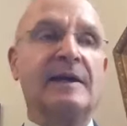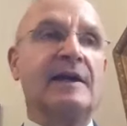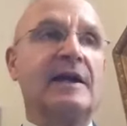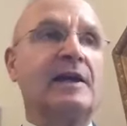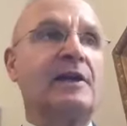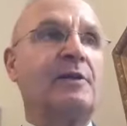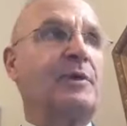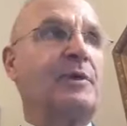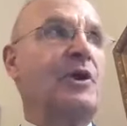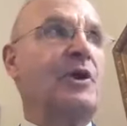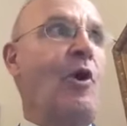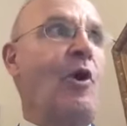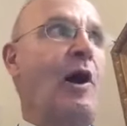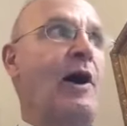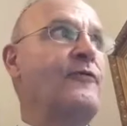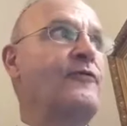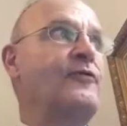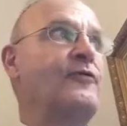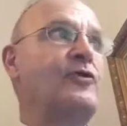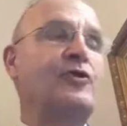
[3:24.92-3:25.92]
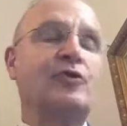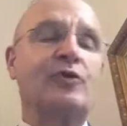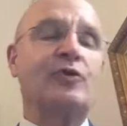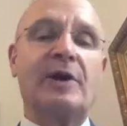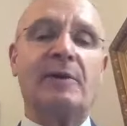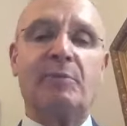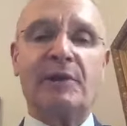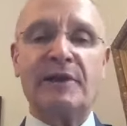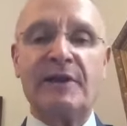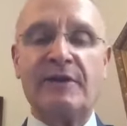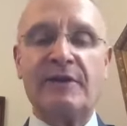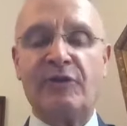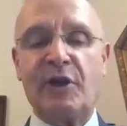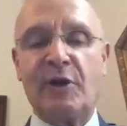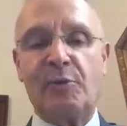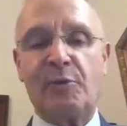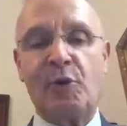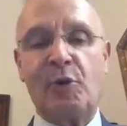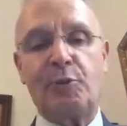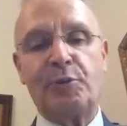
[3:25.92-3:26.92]
it'll be off to, I believe, the
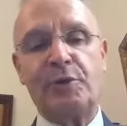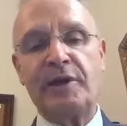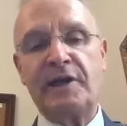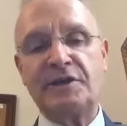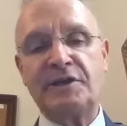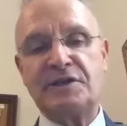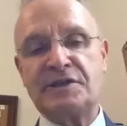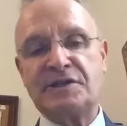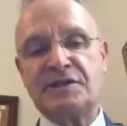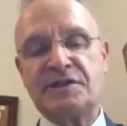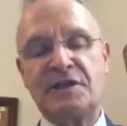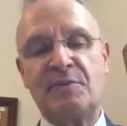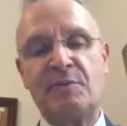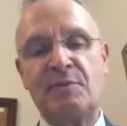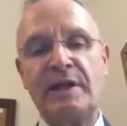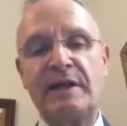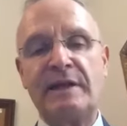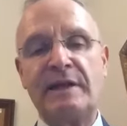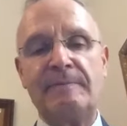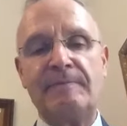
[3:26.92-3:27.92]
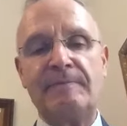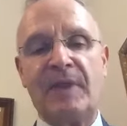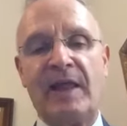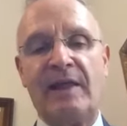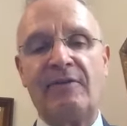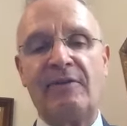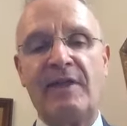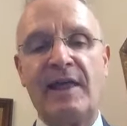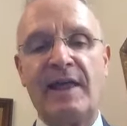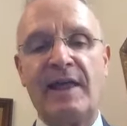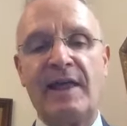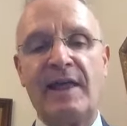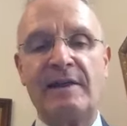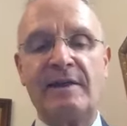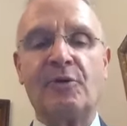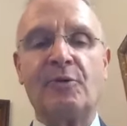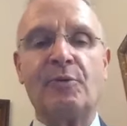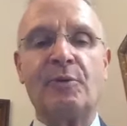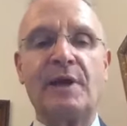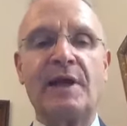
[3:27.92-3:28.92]
Appropriations Committee, and then
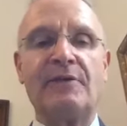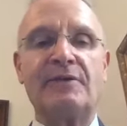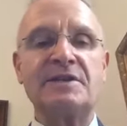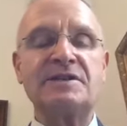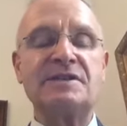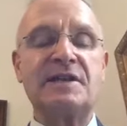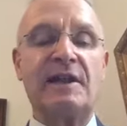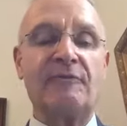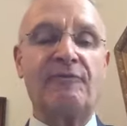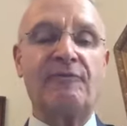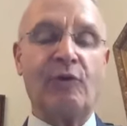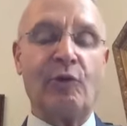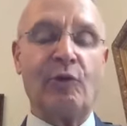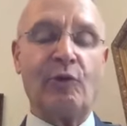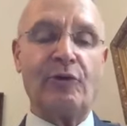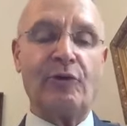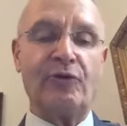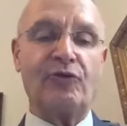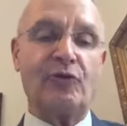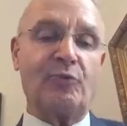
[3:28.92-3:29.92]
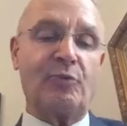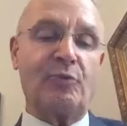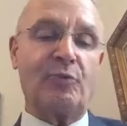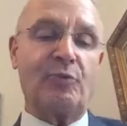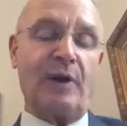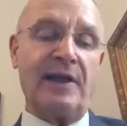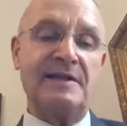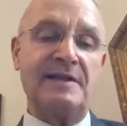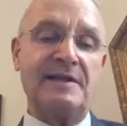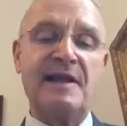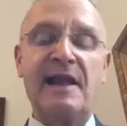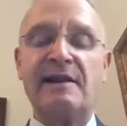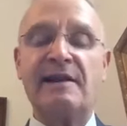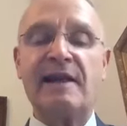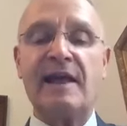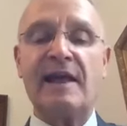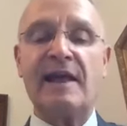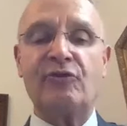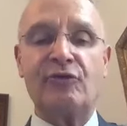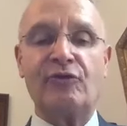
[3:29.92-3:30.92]
it'll be on the Senate floor. So probably 10
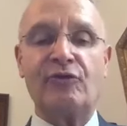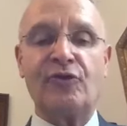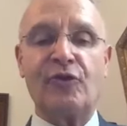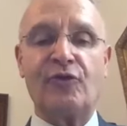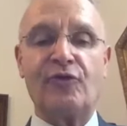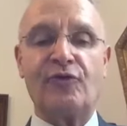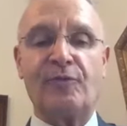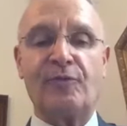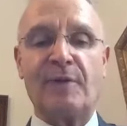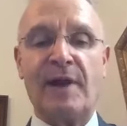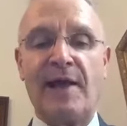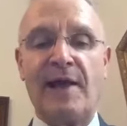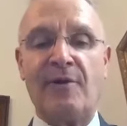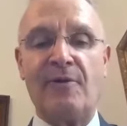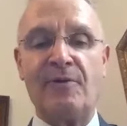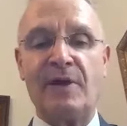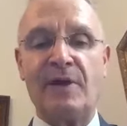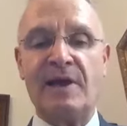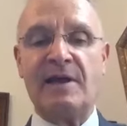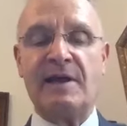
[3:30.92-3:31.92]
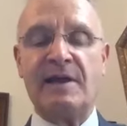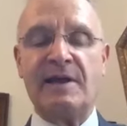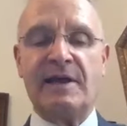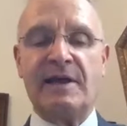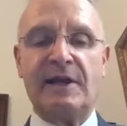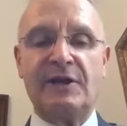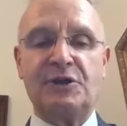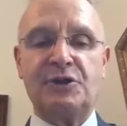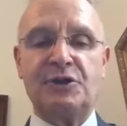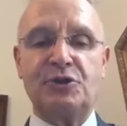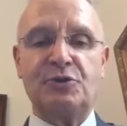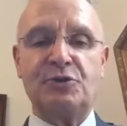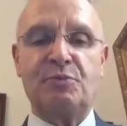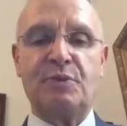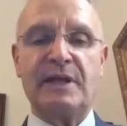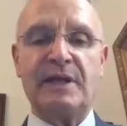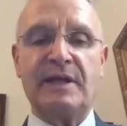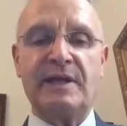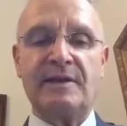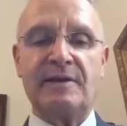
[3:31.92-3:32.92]
days or so from now, it should
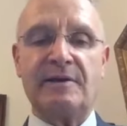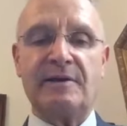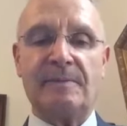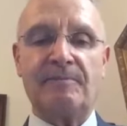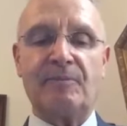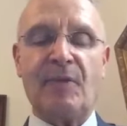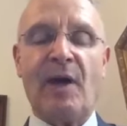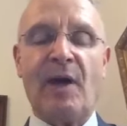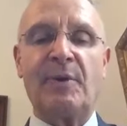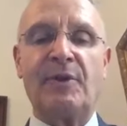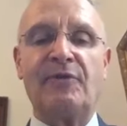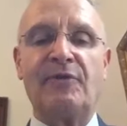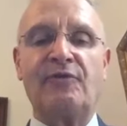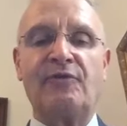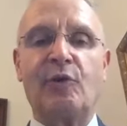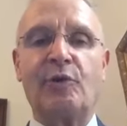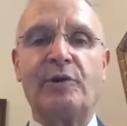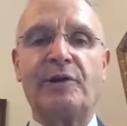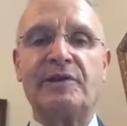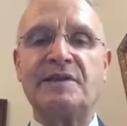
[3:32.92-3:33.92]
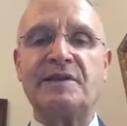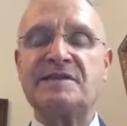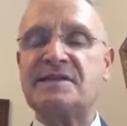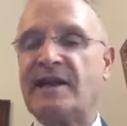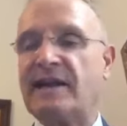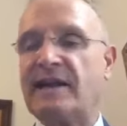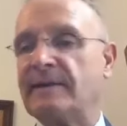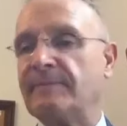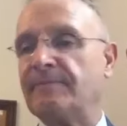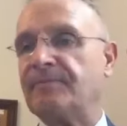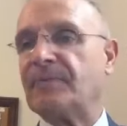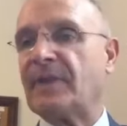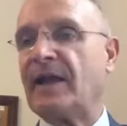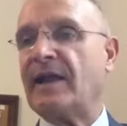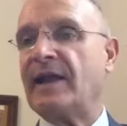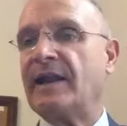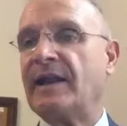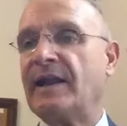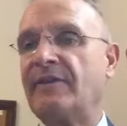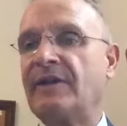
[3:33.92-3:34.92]
be up on the floor in the Senate.
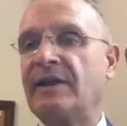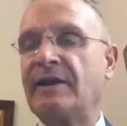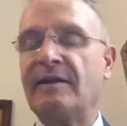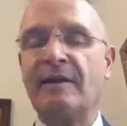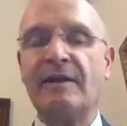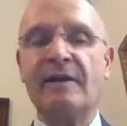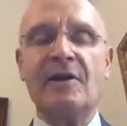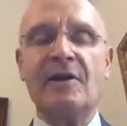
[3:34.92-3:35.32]
And I think